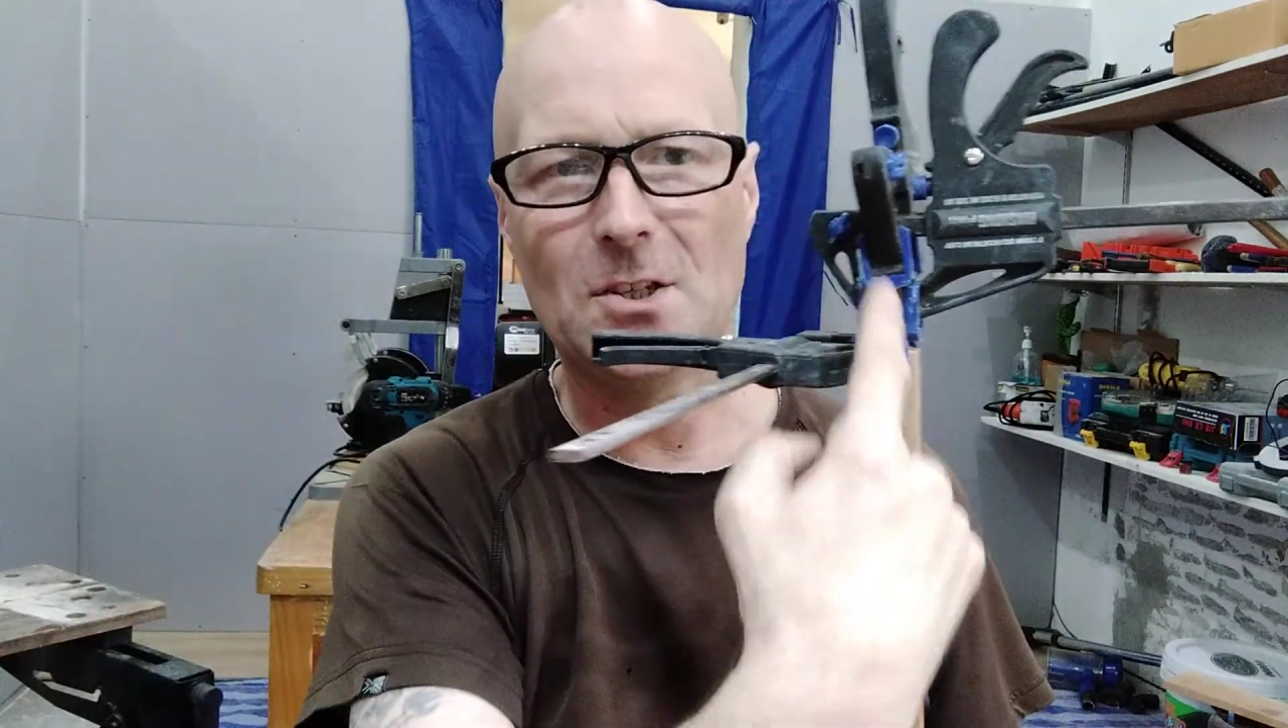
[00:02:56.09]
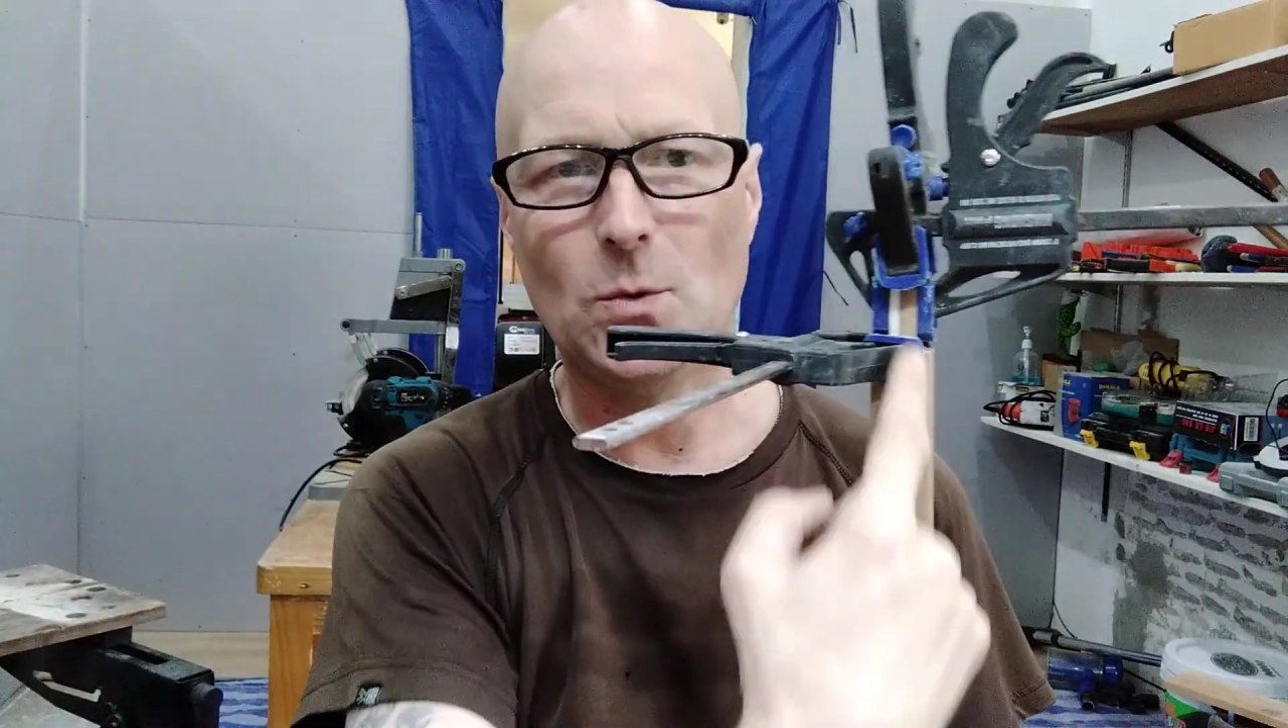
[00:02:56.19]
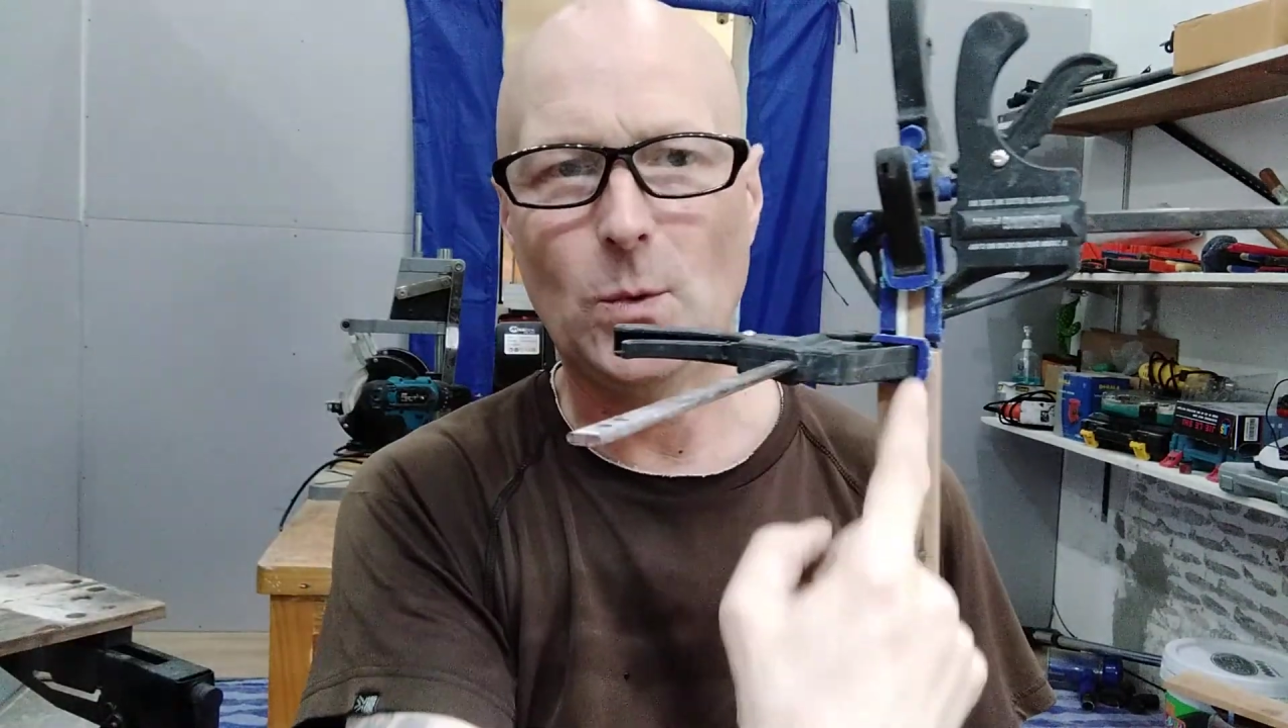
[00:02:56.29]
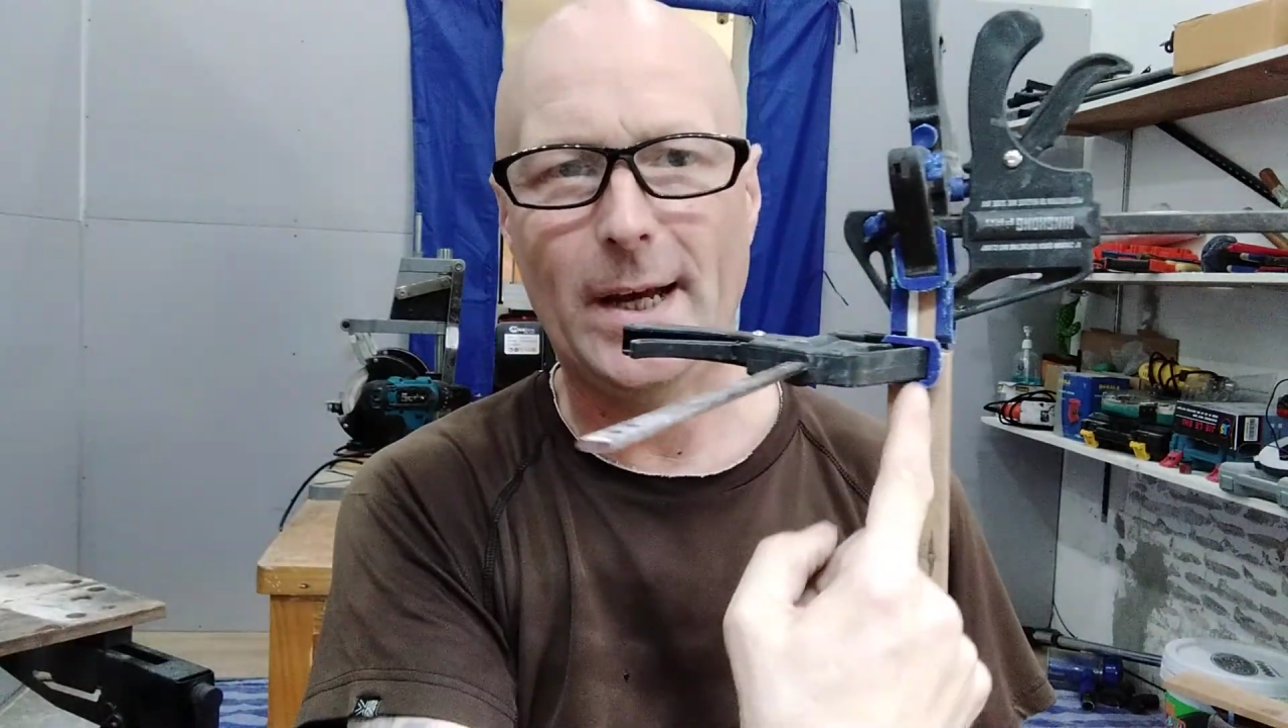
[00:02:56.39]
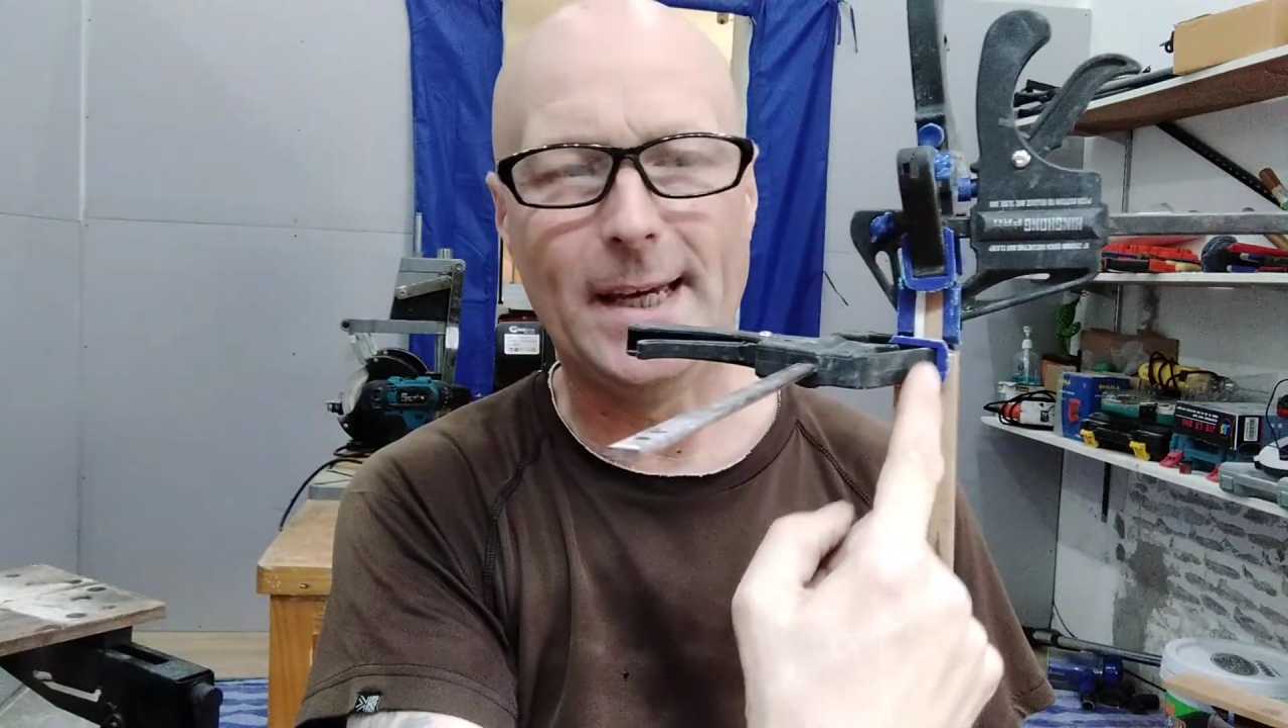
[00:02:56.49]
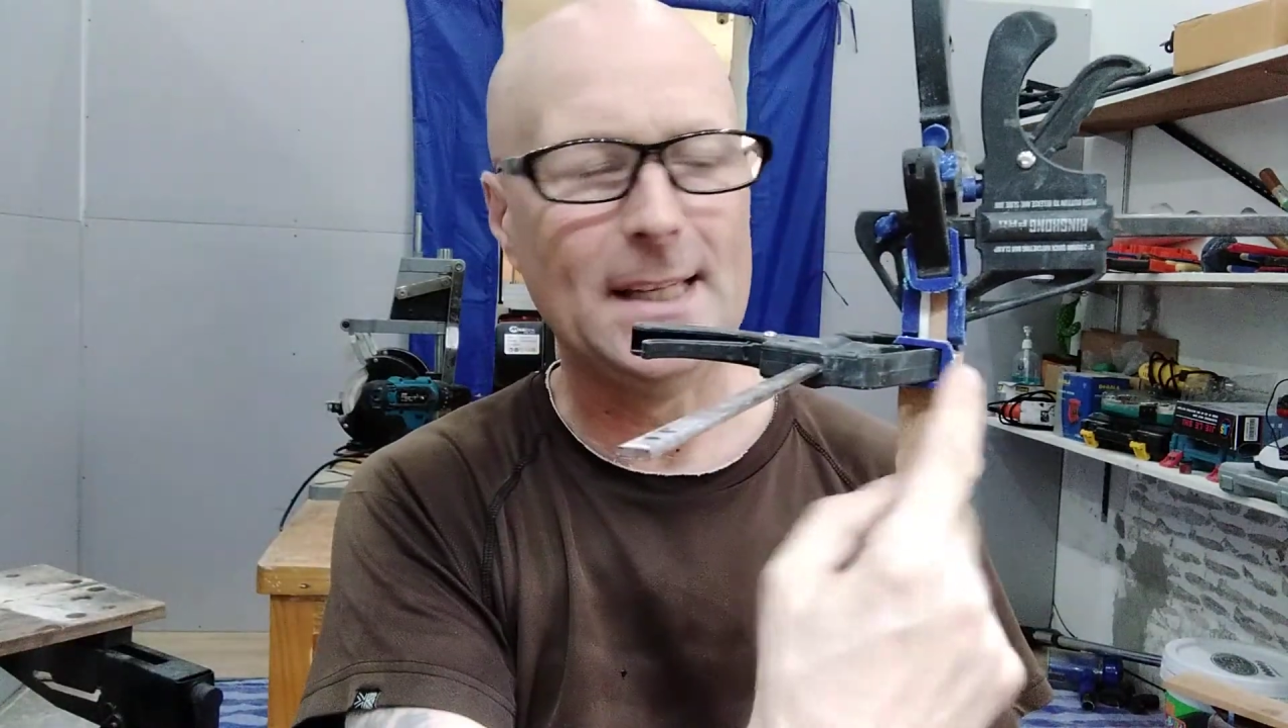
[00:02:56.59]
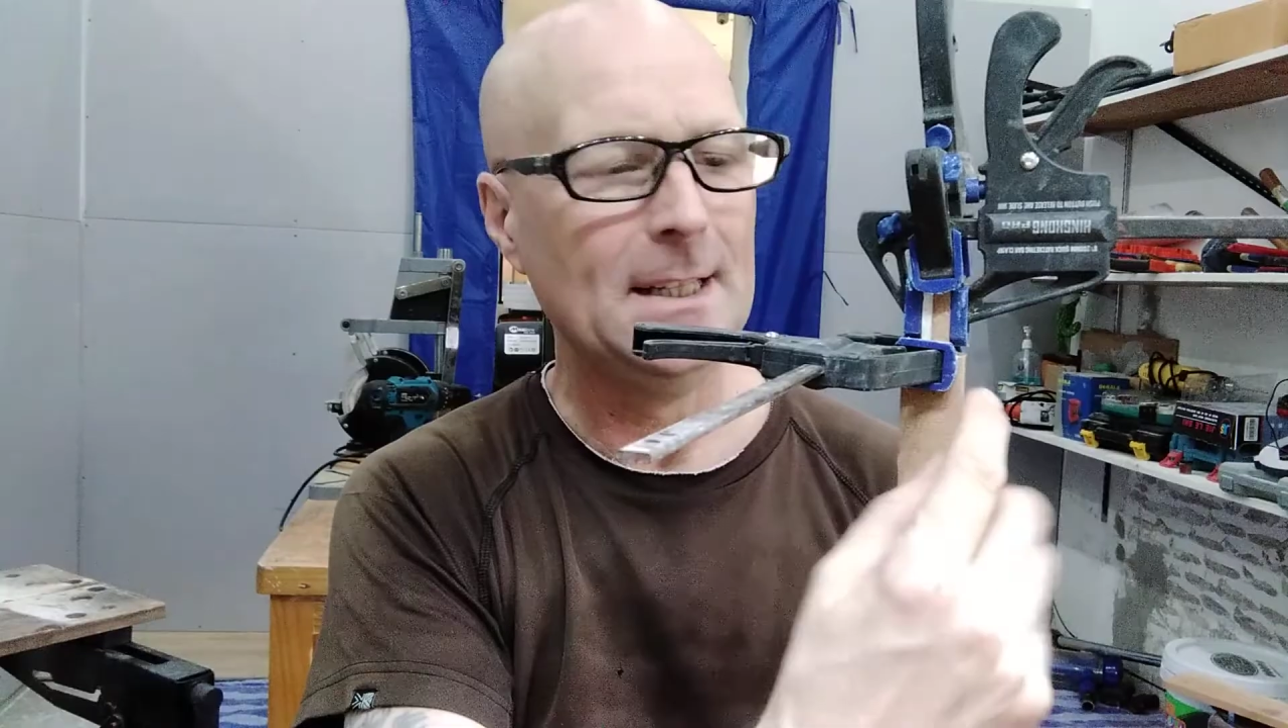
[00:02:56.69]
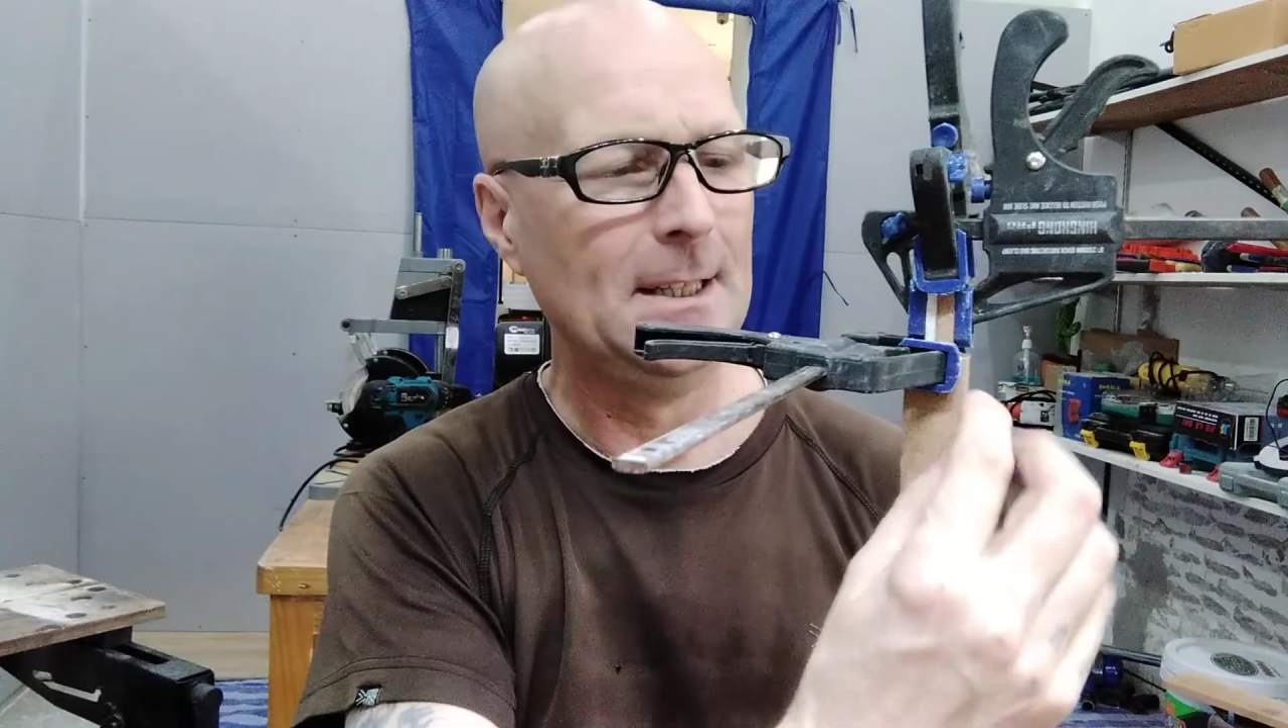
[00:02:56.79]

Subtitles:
away